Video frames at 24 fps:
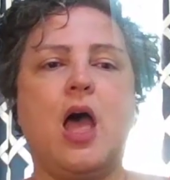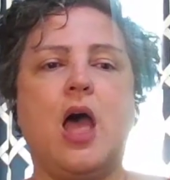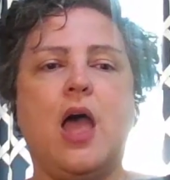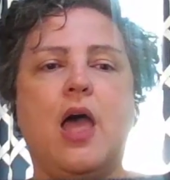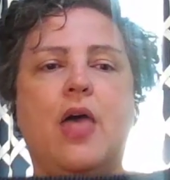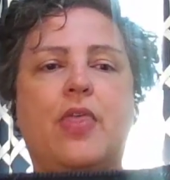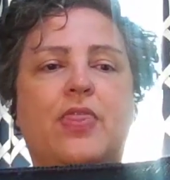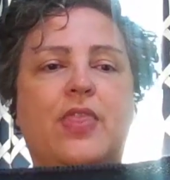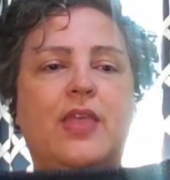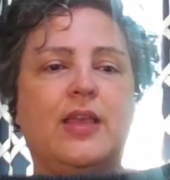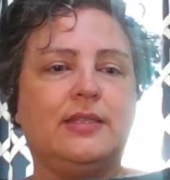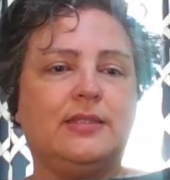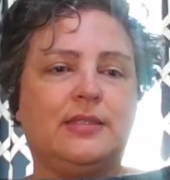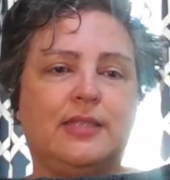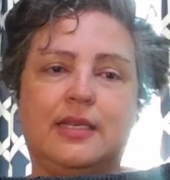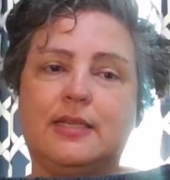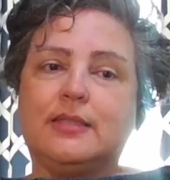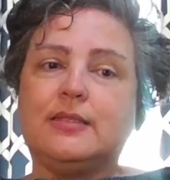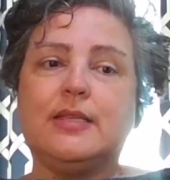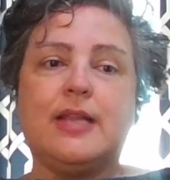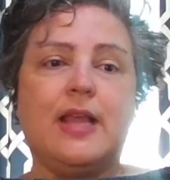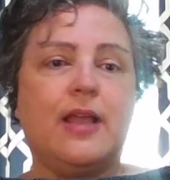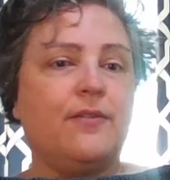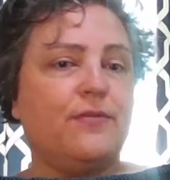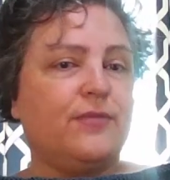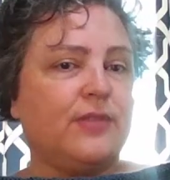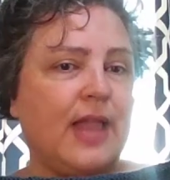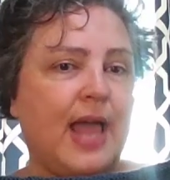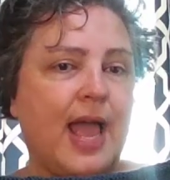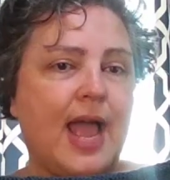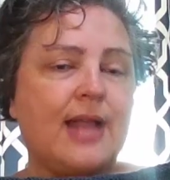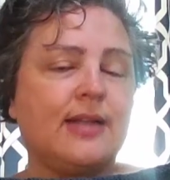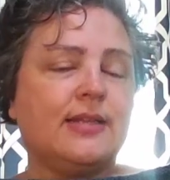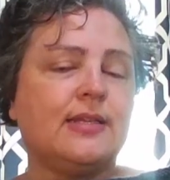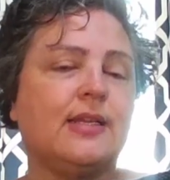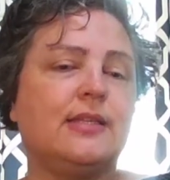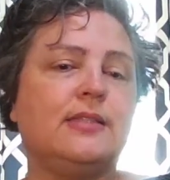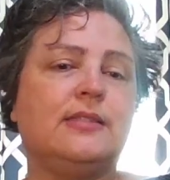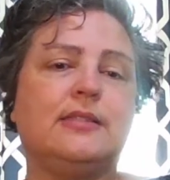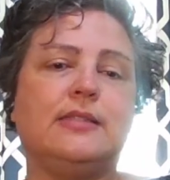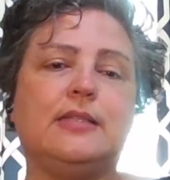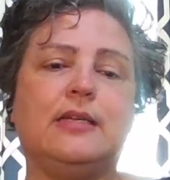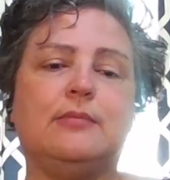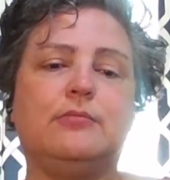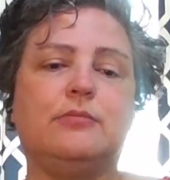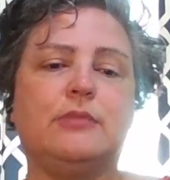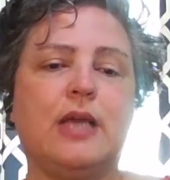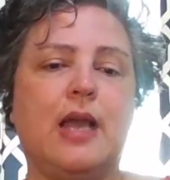Um, this is knit flat and
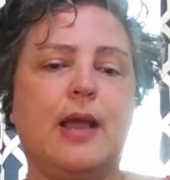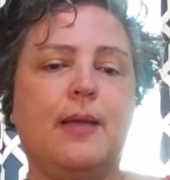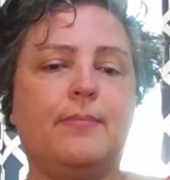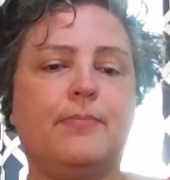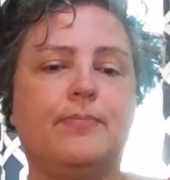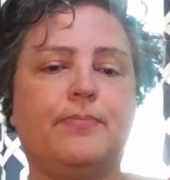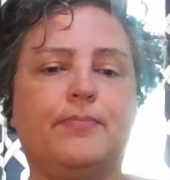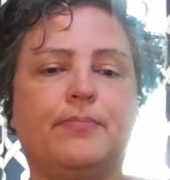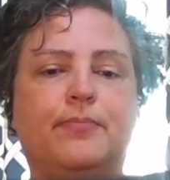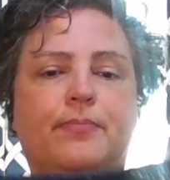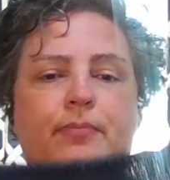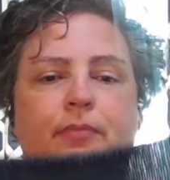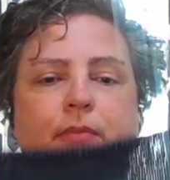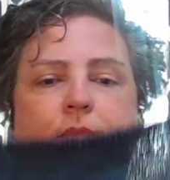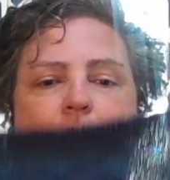seamed up.